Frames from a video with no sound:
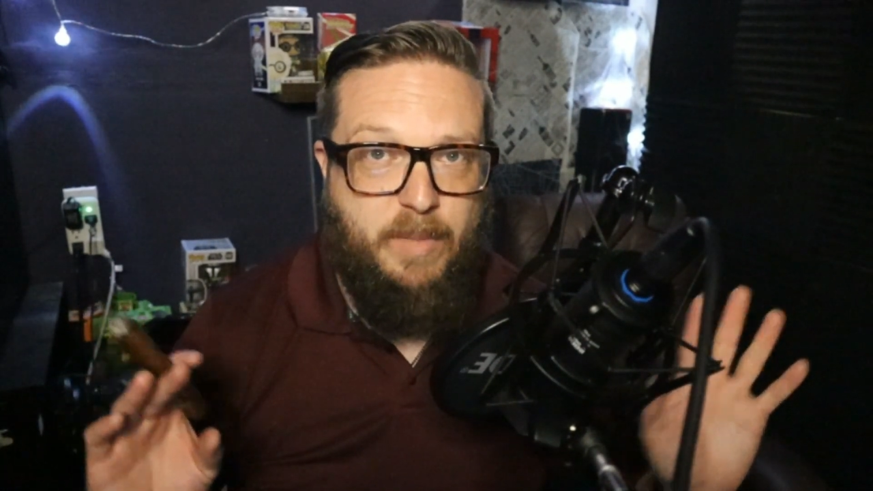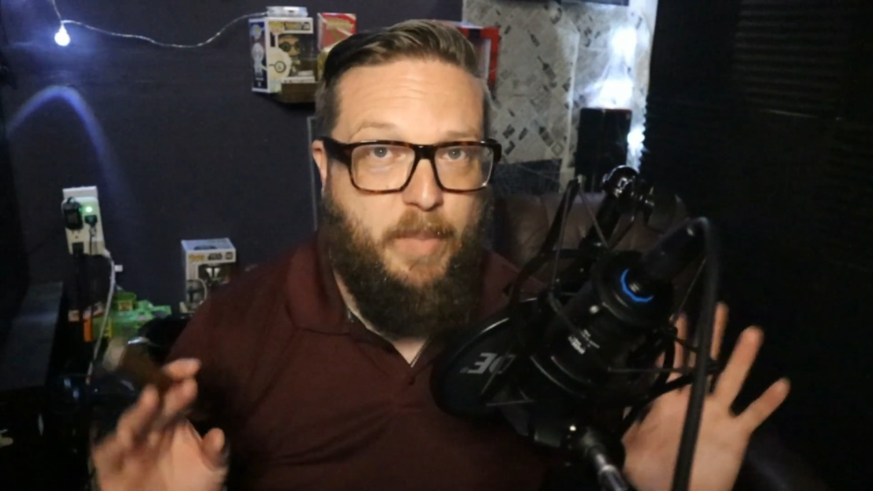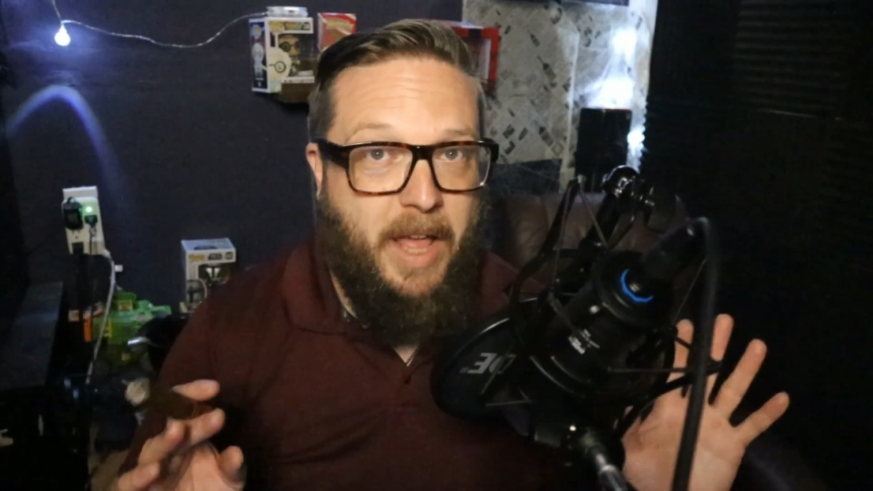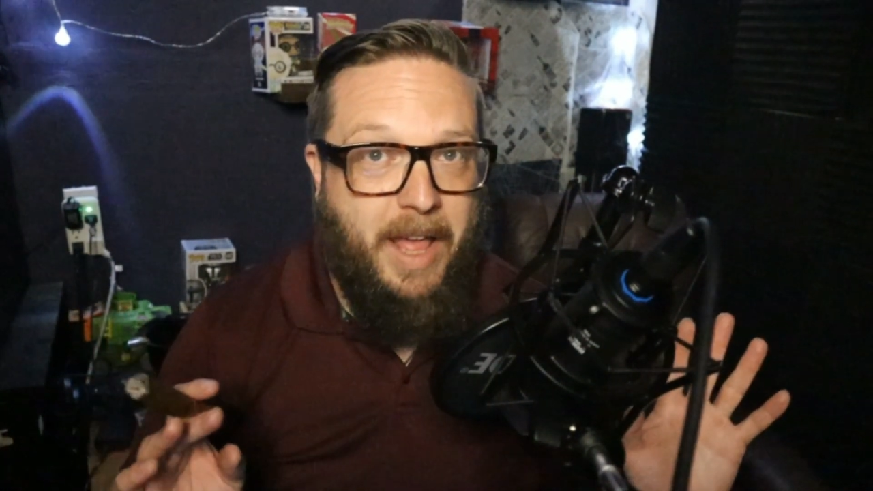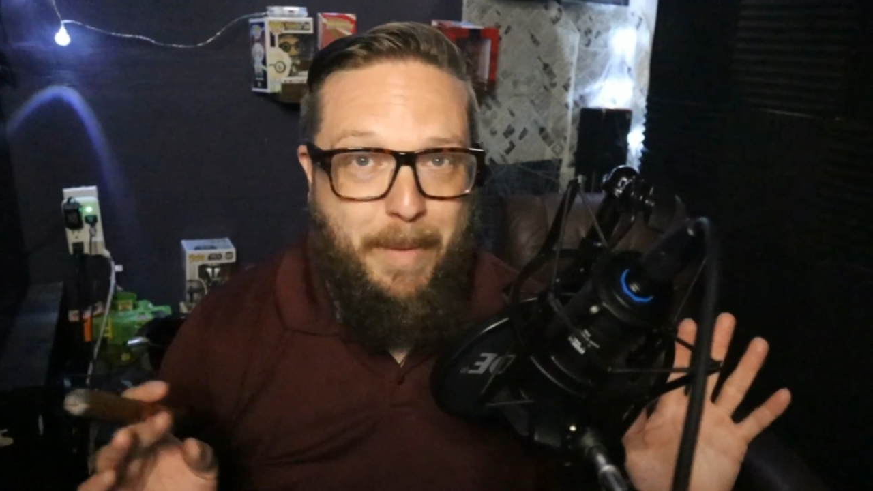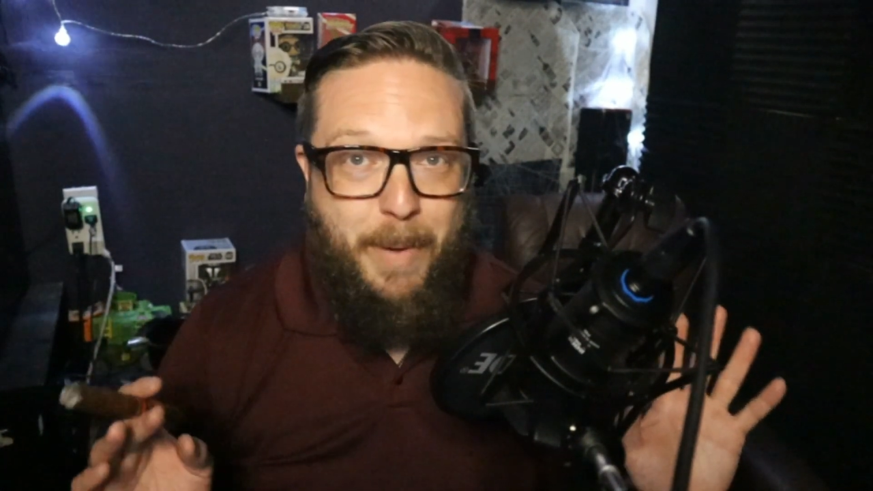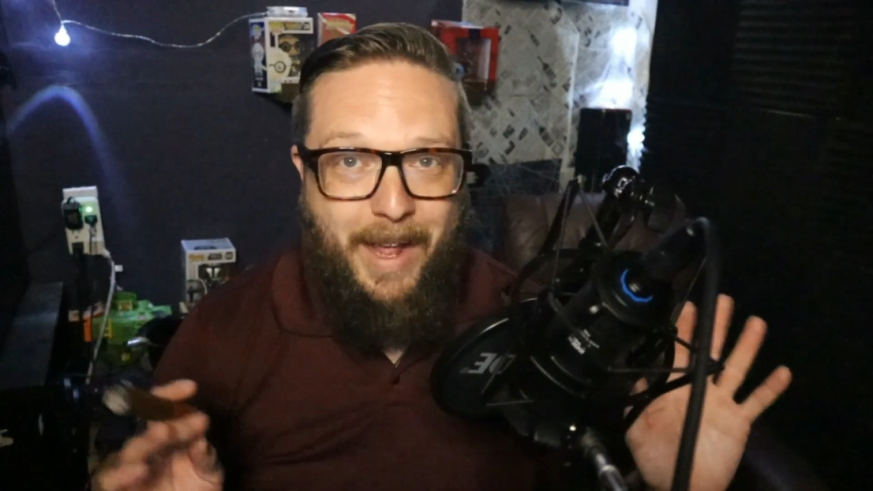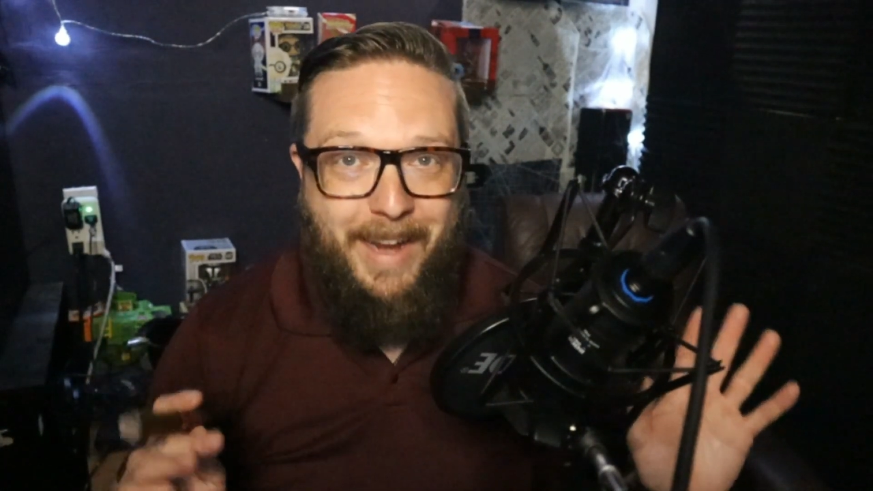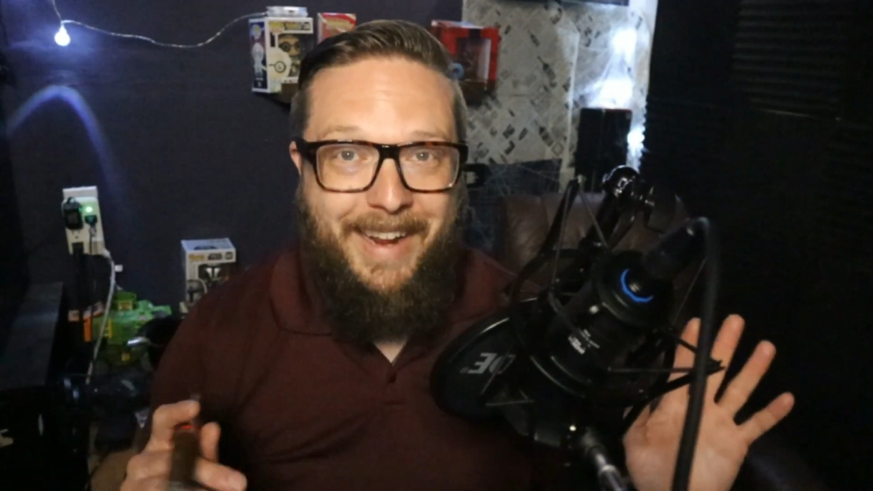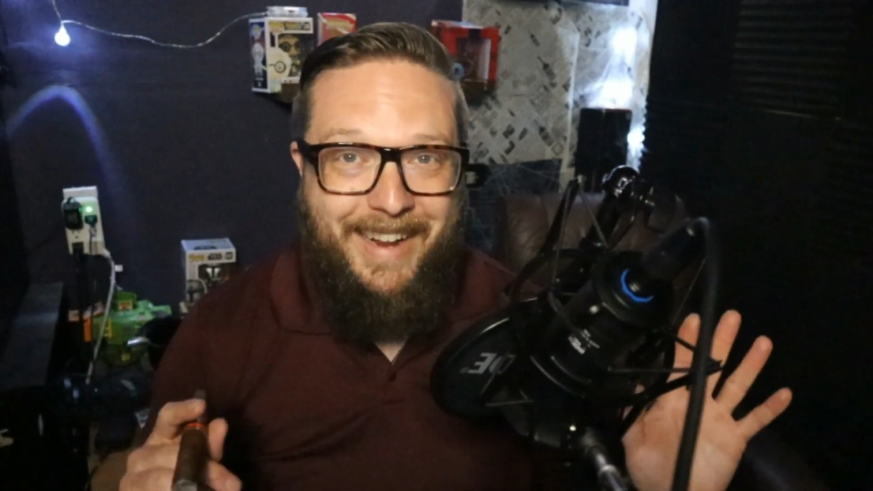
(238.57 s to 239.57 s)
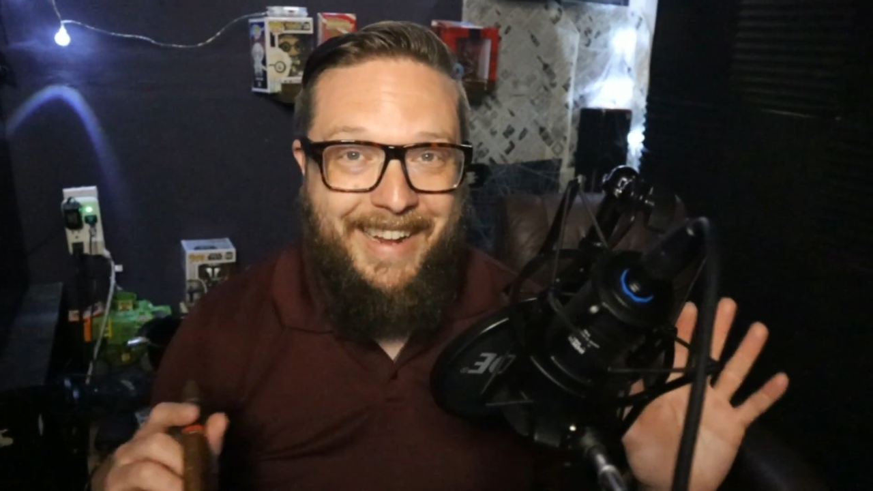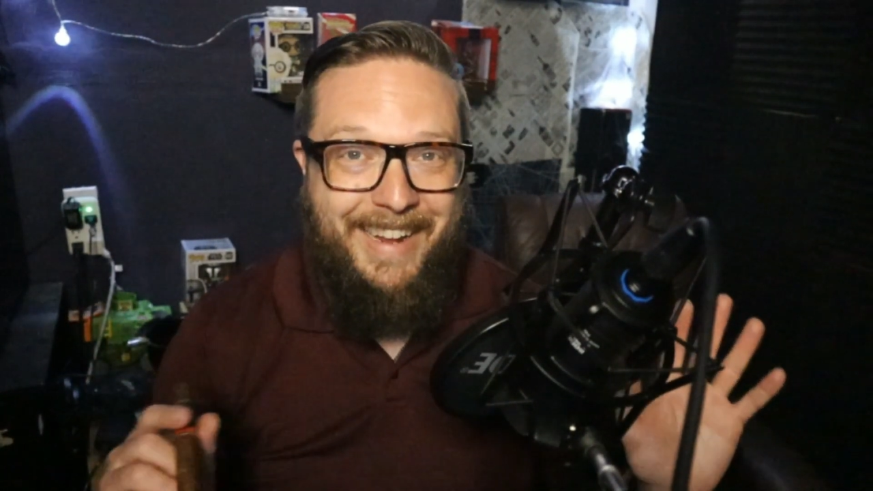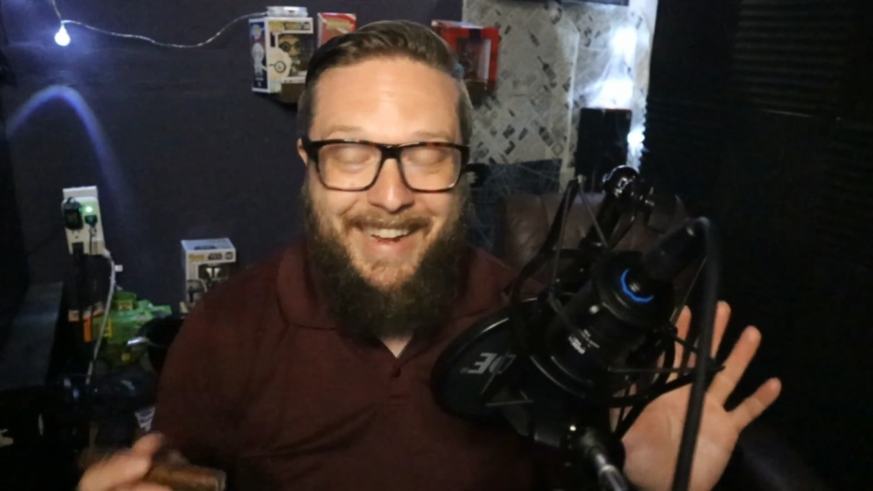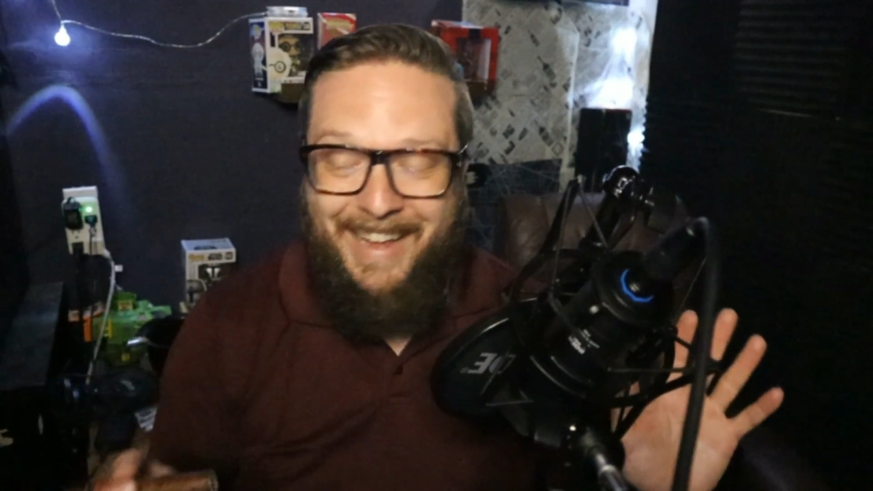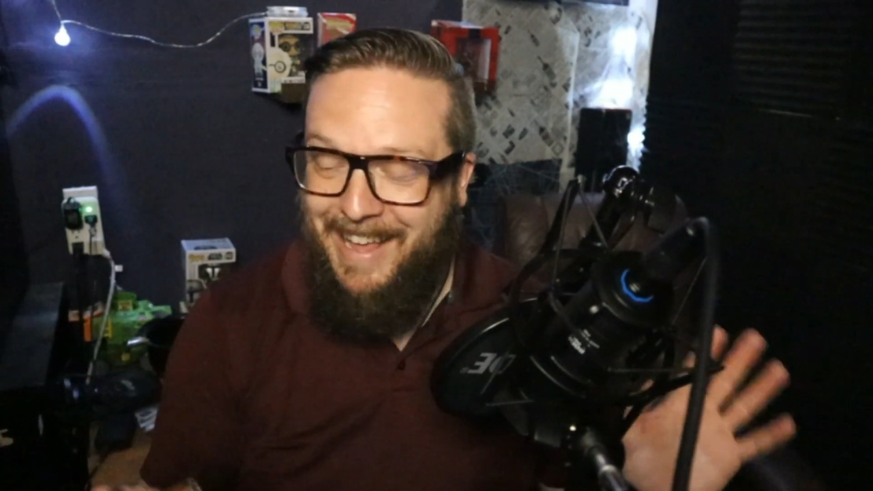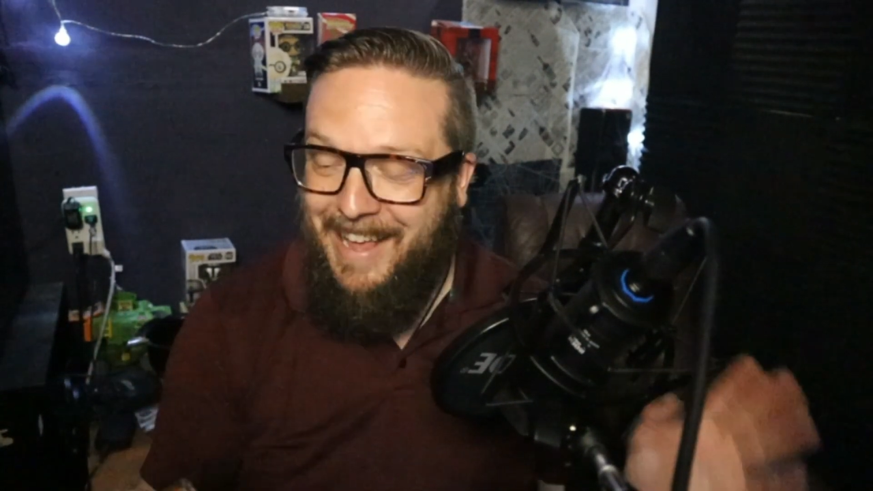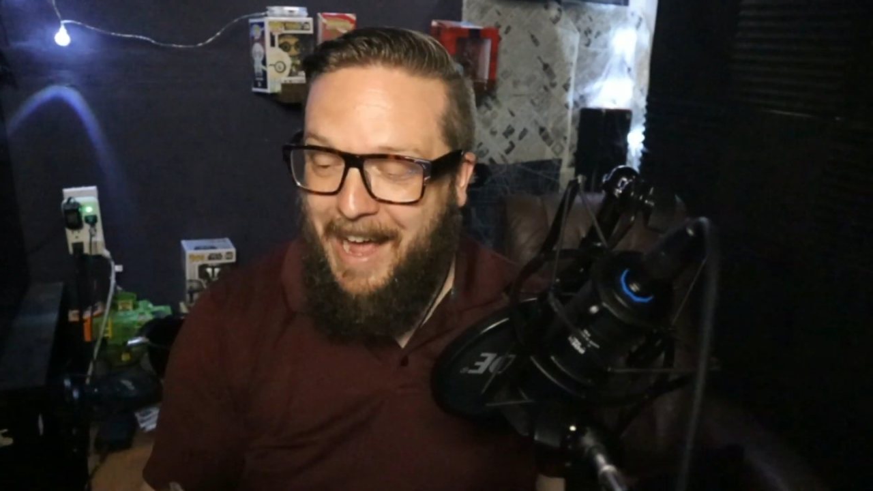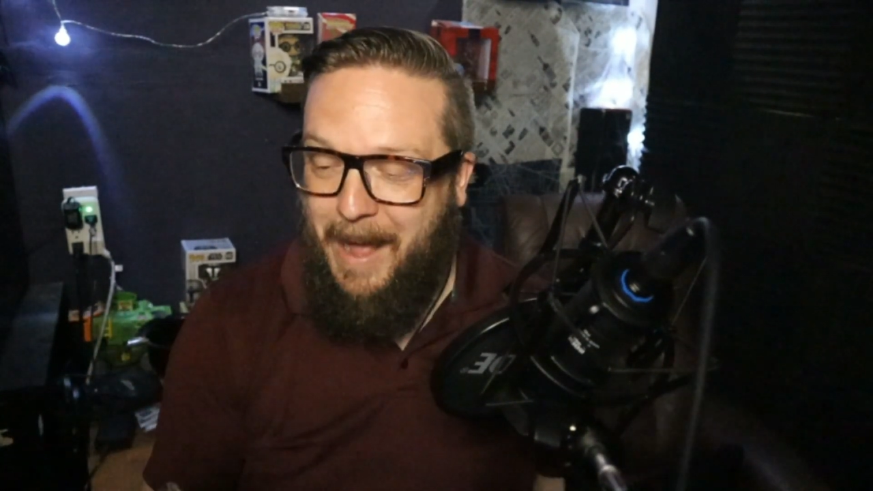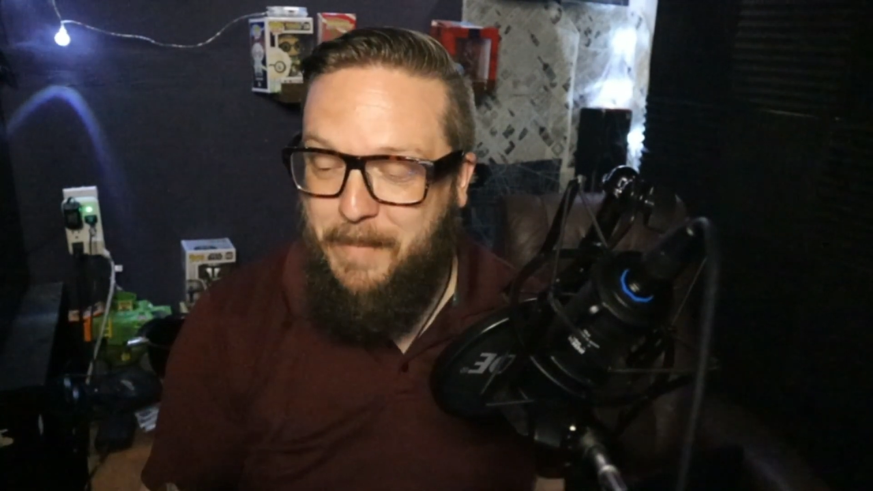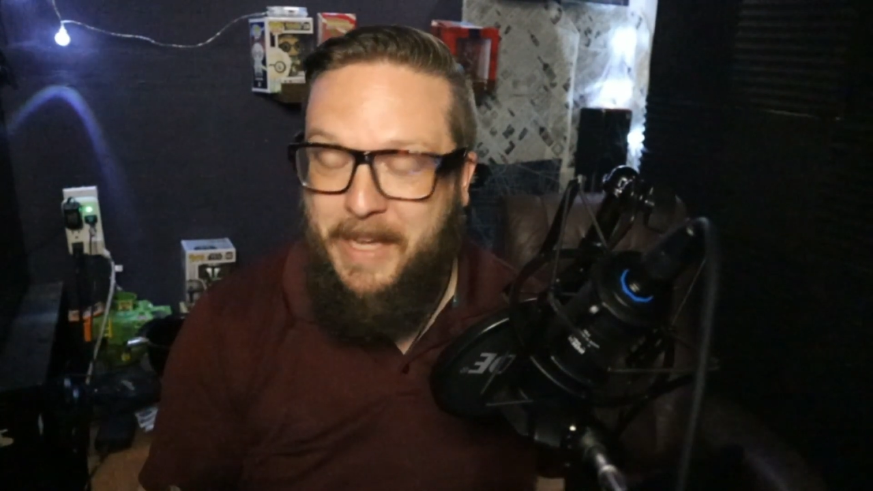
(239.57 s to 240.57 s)
but
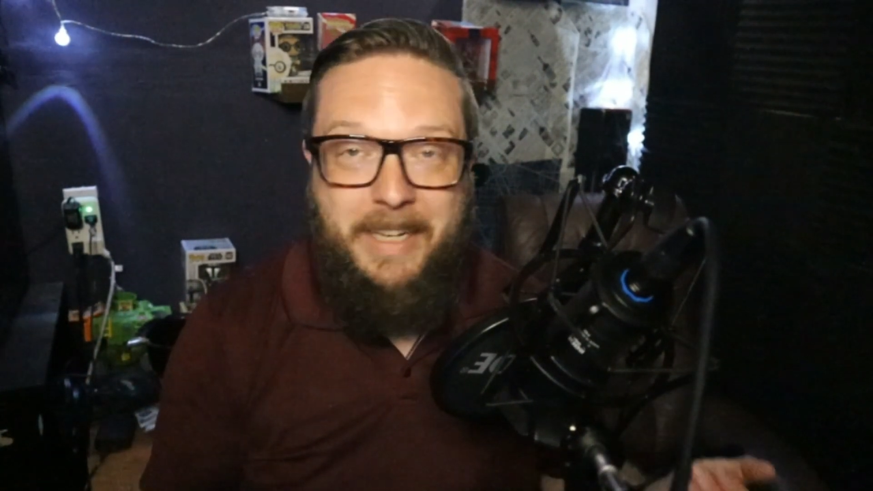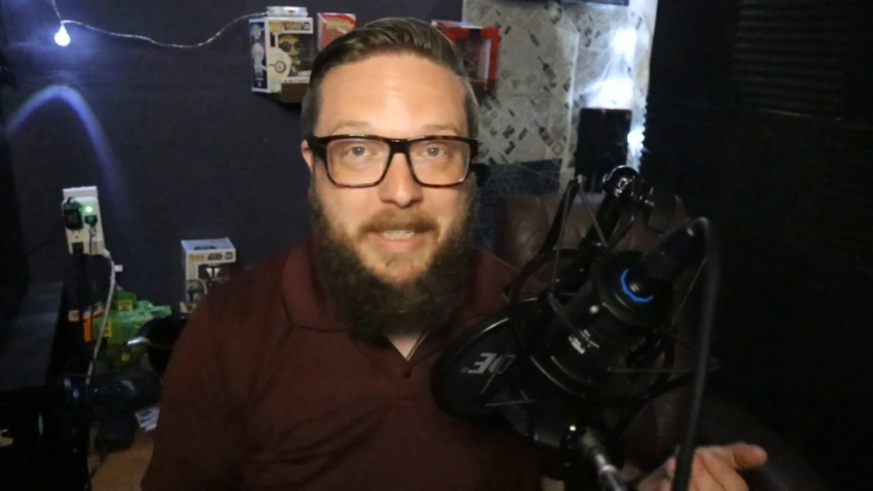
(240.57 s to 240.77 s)
I'm getting some